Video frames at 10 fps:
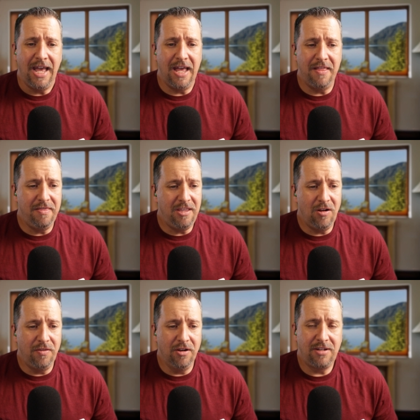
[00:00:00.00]
And,
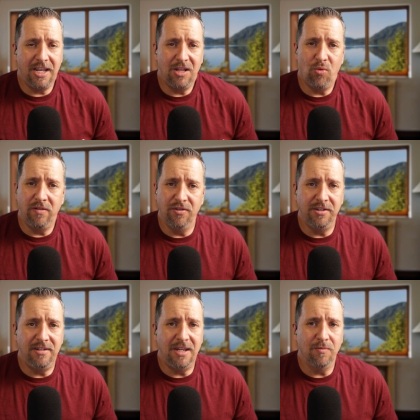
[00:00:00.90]
you know, they're taking one for
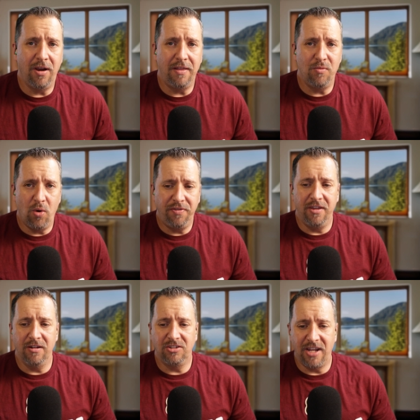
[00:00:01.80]
the team, right? What
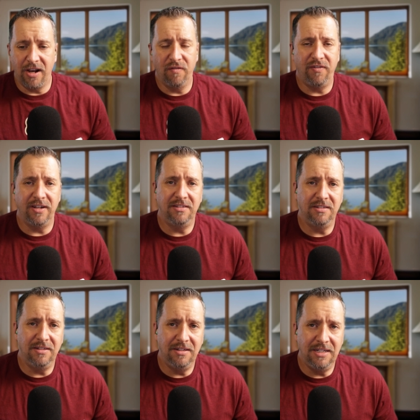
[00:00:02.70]
they're
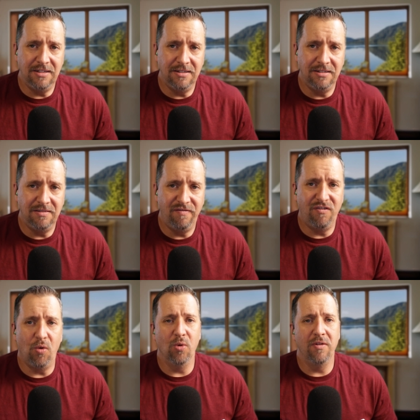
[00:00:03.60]
sacrificing is
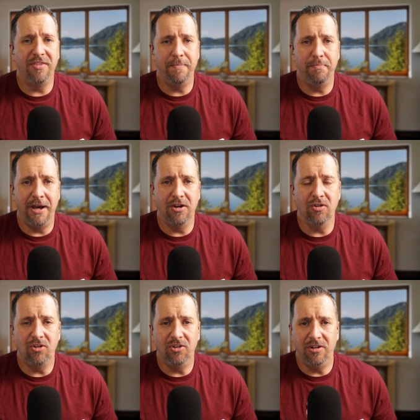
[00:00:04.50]
for the
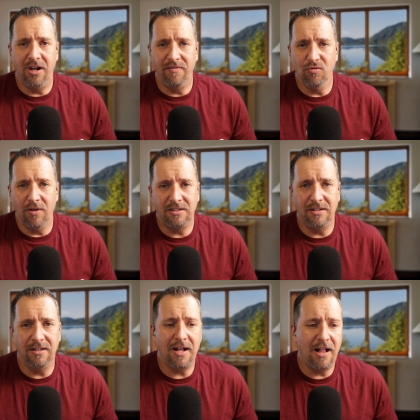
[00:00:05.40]
better good of the rest
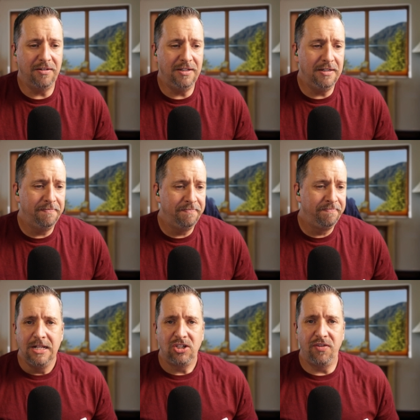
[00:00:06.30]
of the colony.
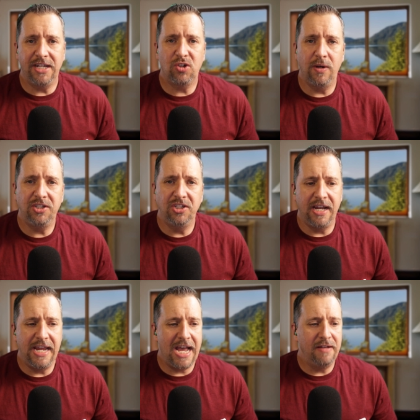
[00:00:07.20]
So the next question
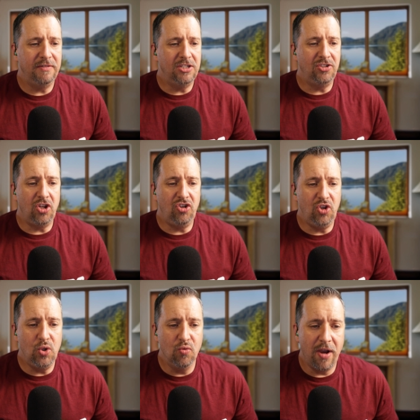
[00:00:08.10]
I have is, do
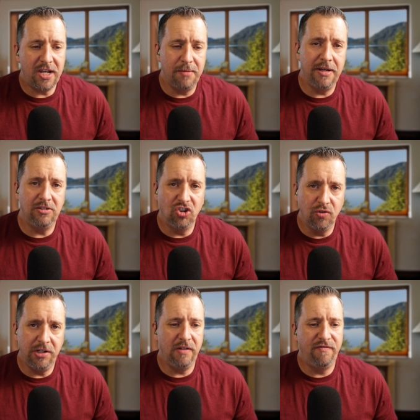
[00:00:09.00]
you recommend
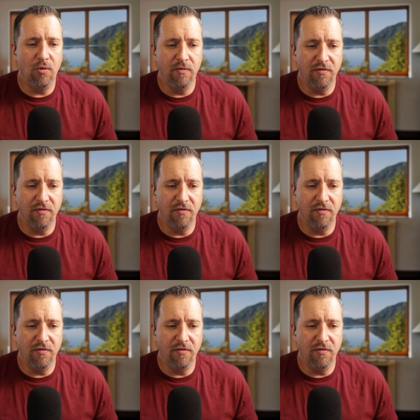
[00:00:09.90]
treating for